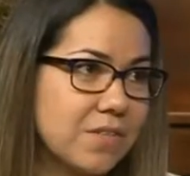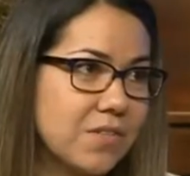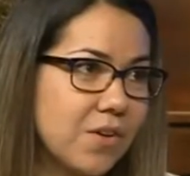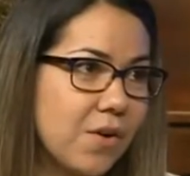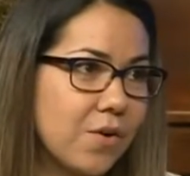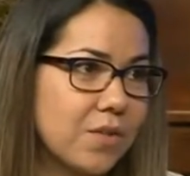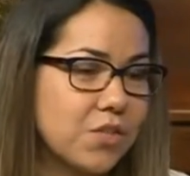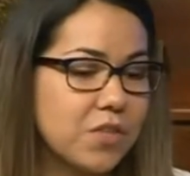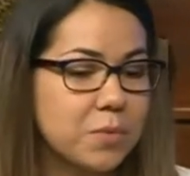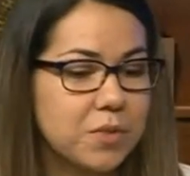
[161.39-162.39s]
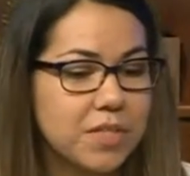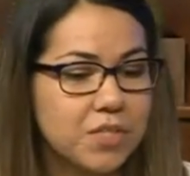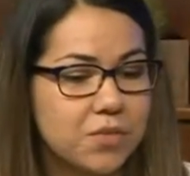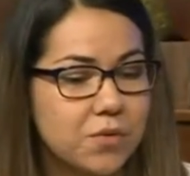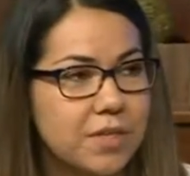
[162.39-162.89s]
so the
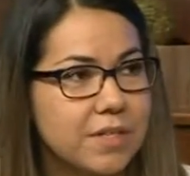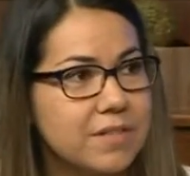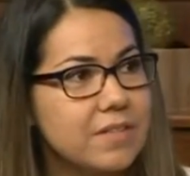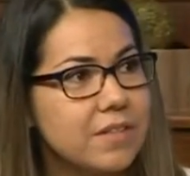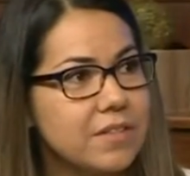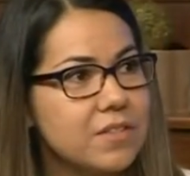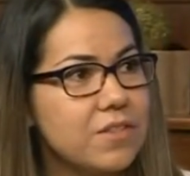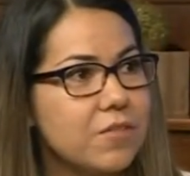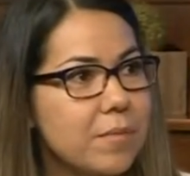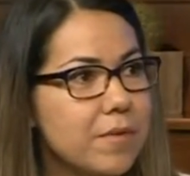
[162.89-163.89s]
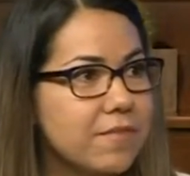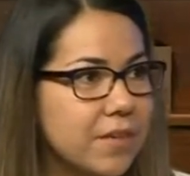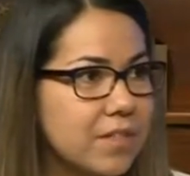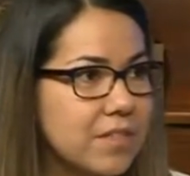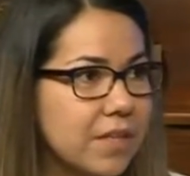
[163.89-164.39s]
transportation ordinance starts November
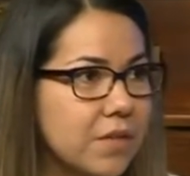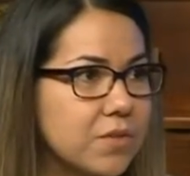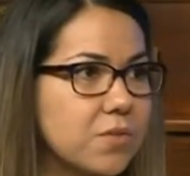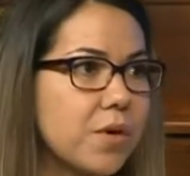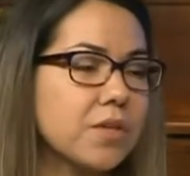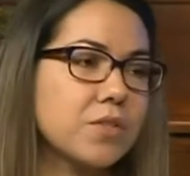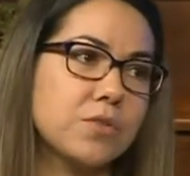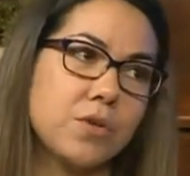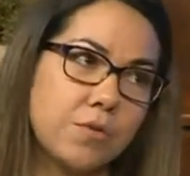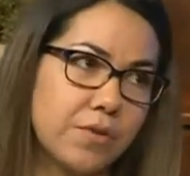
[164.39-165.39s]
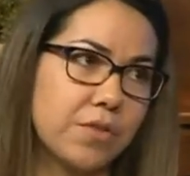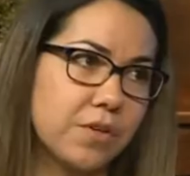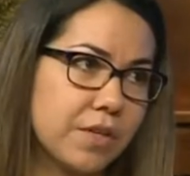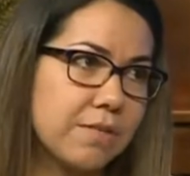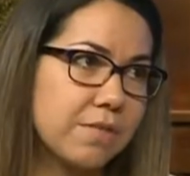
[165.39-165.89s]
1st and goes through October
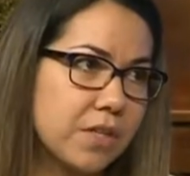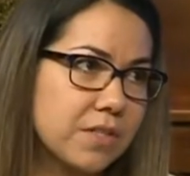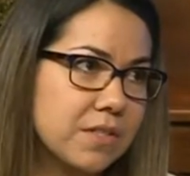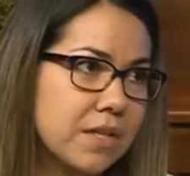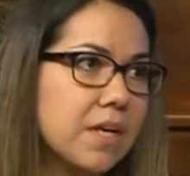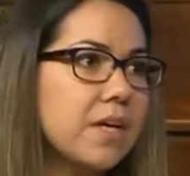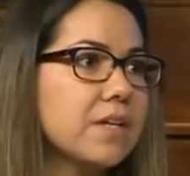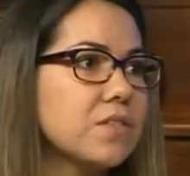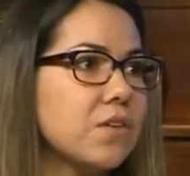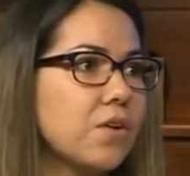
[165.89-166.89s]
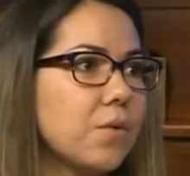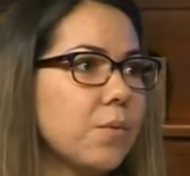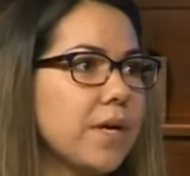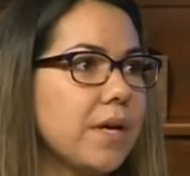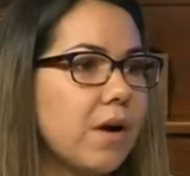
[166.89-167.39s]
31st. Okay. So
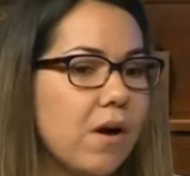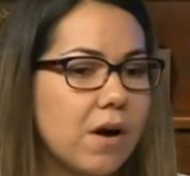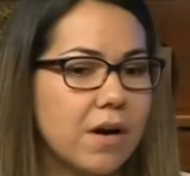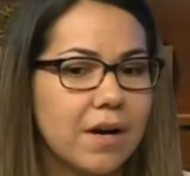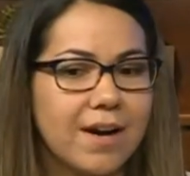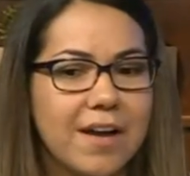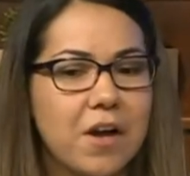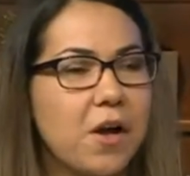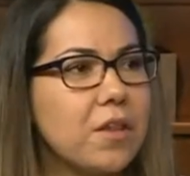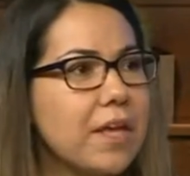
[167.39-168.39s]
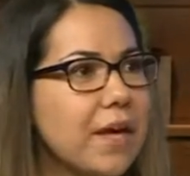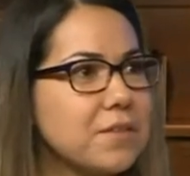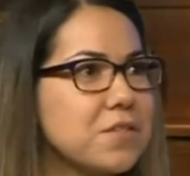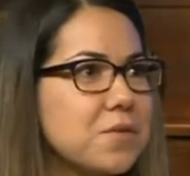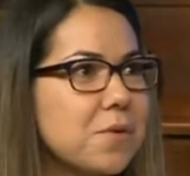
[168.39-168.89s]
we are calling out
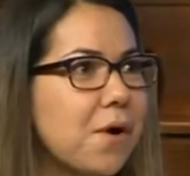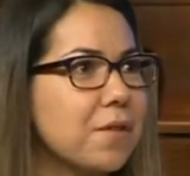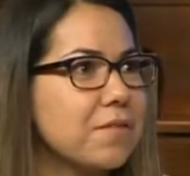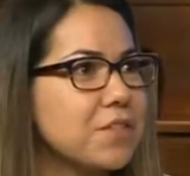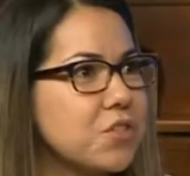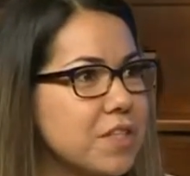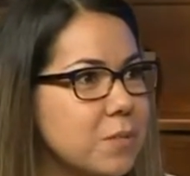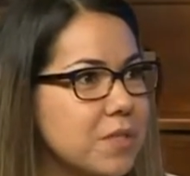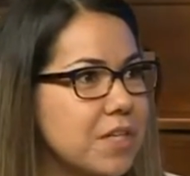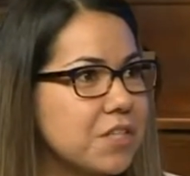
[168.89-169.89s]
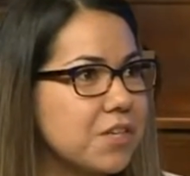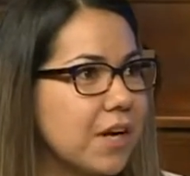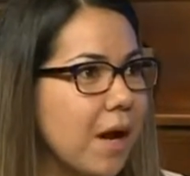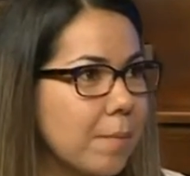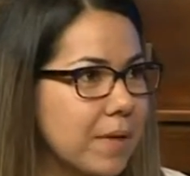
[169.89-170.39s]
to all of the transportation
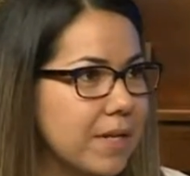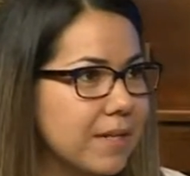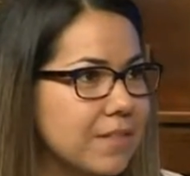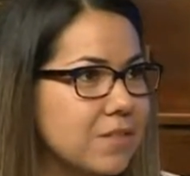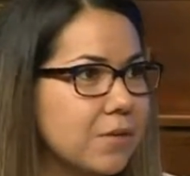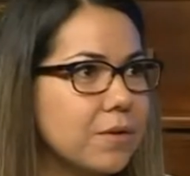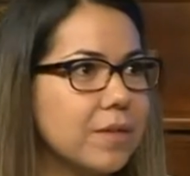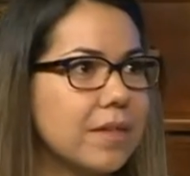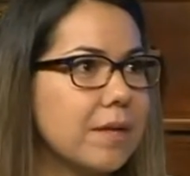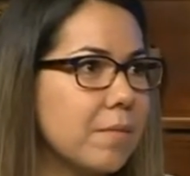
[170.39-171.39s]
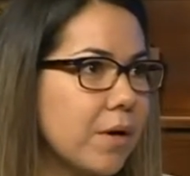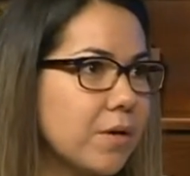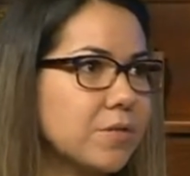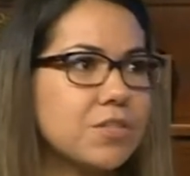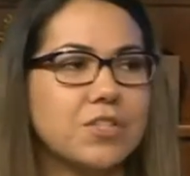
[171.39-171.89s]
companies, so
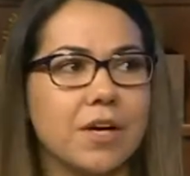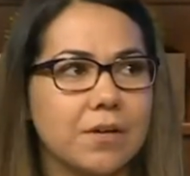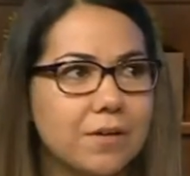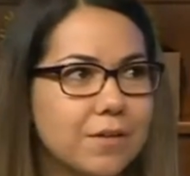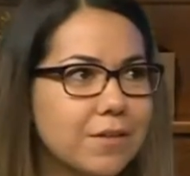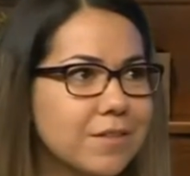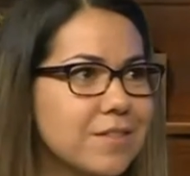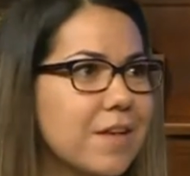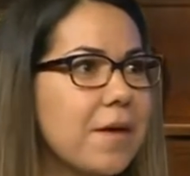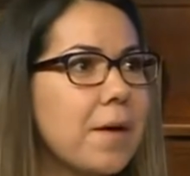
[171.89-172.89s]
limos, shuttles,